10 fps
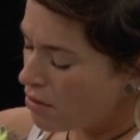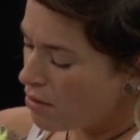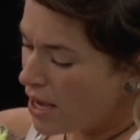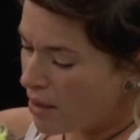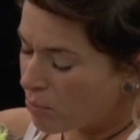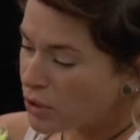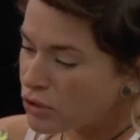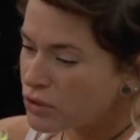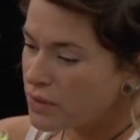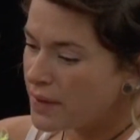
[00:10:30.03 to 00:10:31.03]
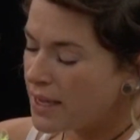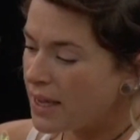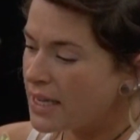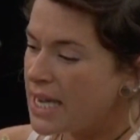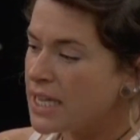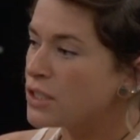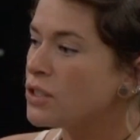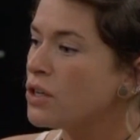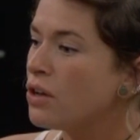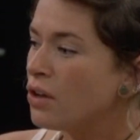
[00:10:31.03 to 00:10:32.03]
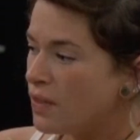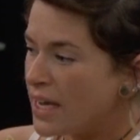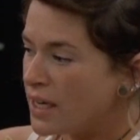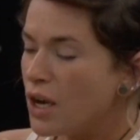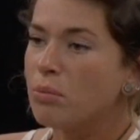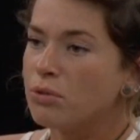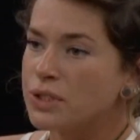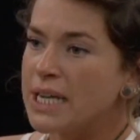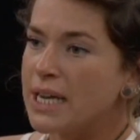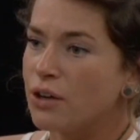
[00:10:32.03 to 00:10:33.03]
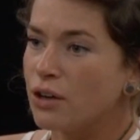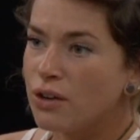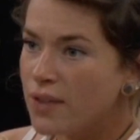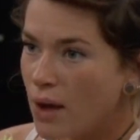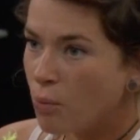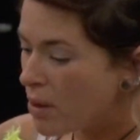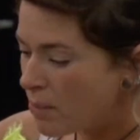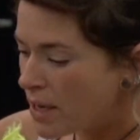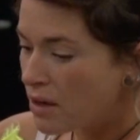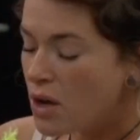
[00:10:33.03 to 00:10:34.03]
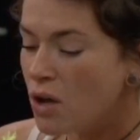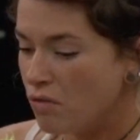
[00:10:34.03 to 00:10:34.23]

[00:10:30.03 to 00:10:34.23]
am personally against that double standard that women,